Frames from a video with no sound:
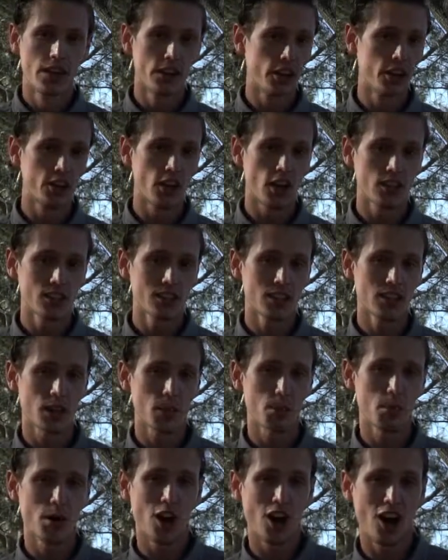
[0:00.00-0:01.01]
The dog's gonna
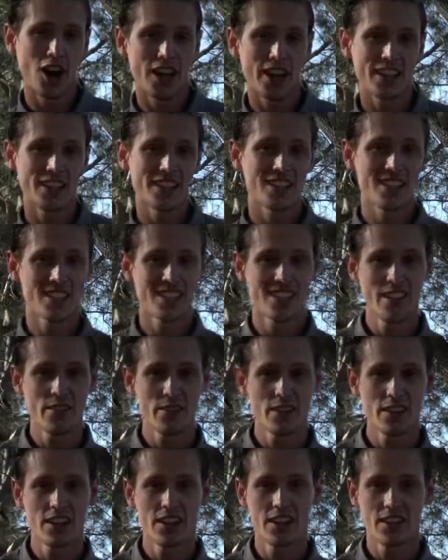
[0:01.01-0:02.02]
paw it,
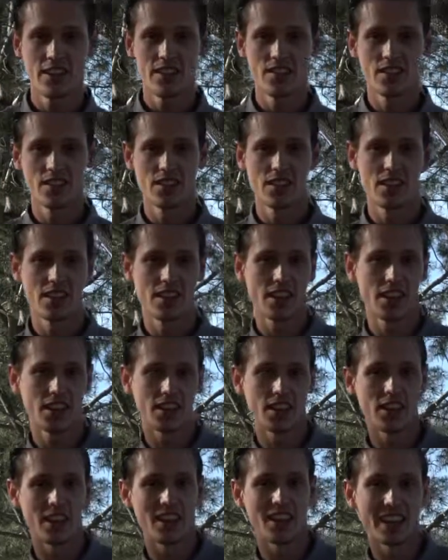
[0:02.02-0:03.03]
sniff it, they're
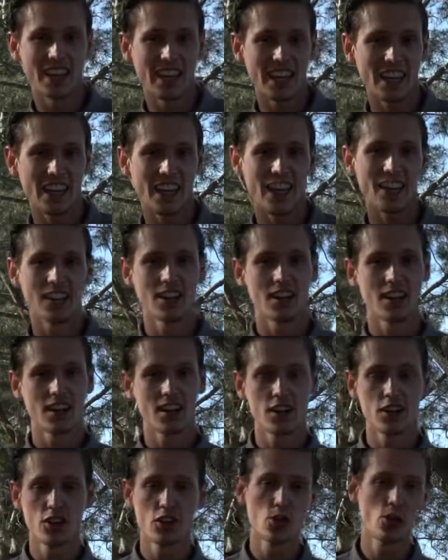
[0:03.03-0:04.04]
gonna lick it, they're
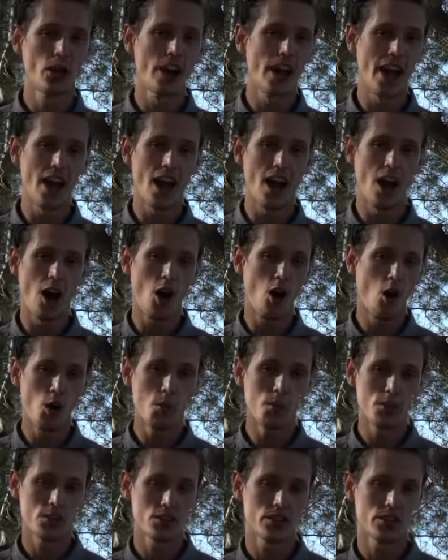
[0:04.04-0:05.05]
gonna do a whole
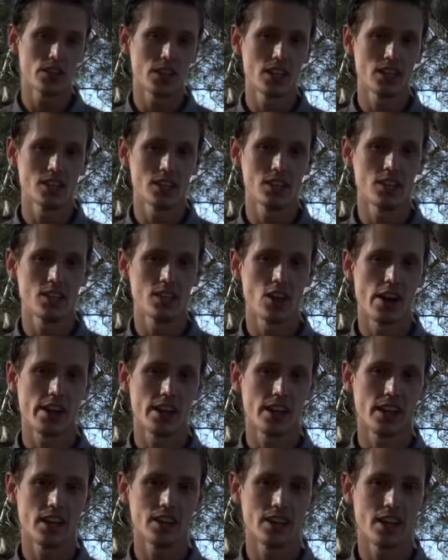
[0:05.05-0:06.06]
bunch of things to try
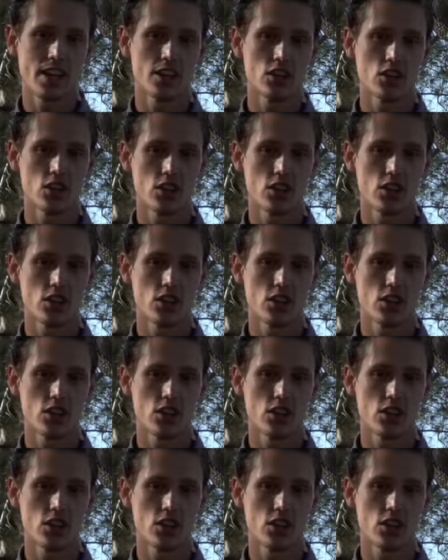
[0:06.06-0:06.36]
to get that